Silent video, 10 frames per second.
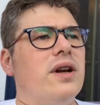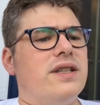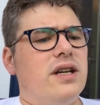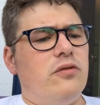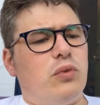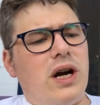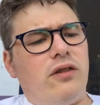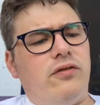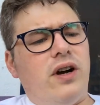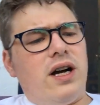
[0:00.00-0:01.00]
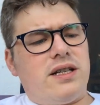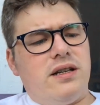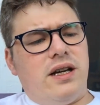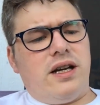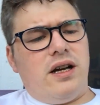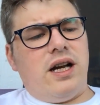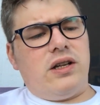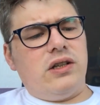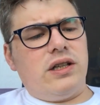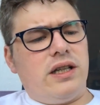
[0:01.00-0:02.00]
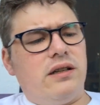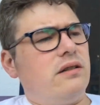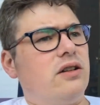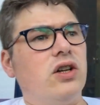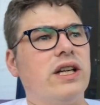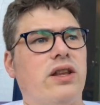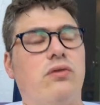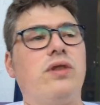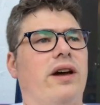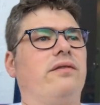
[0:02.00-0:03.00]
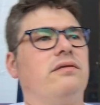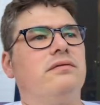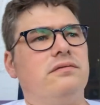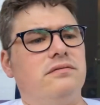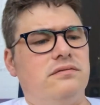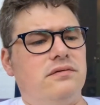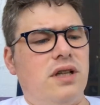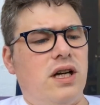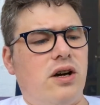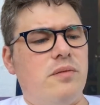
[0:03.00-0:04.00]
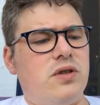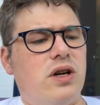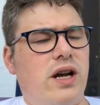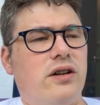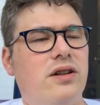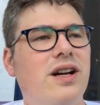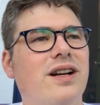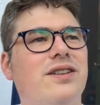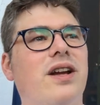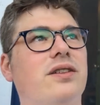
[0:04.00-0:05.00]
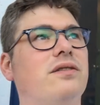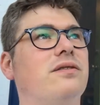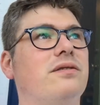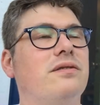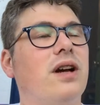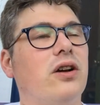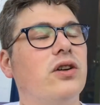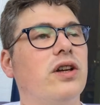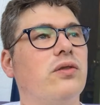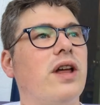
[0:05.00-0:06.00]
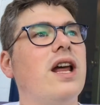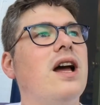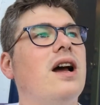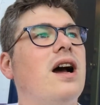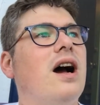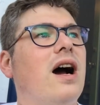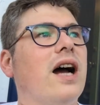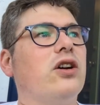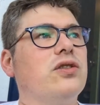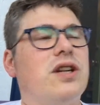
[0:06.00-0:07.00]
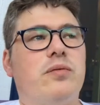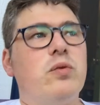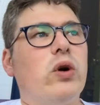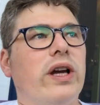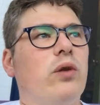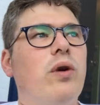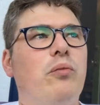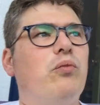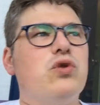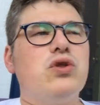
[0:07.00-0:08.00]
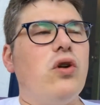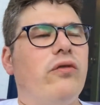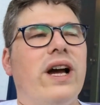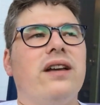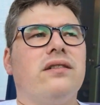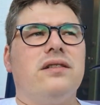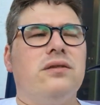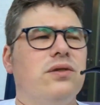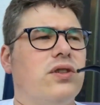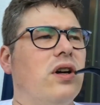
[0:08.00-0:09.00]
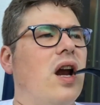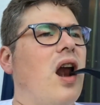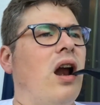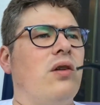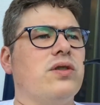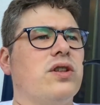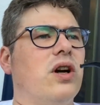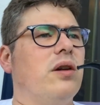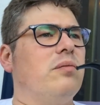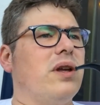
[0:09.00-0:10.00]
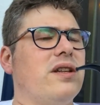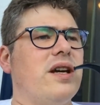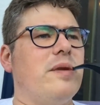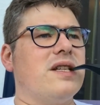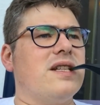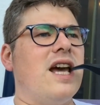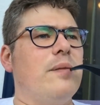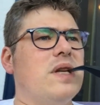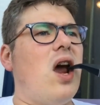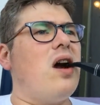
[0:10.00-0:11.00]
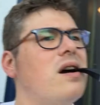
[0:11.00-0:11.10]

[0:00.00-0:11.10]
a tin of Briar Fox, and I, I couldn't couldn't get through that or I'm sorry, I could not, not couldn't get through that. I couldn't stop smoking it. It went so fast. It was gone. And it was gone by the time I'd snapped.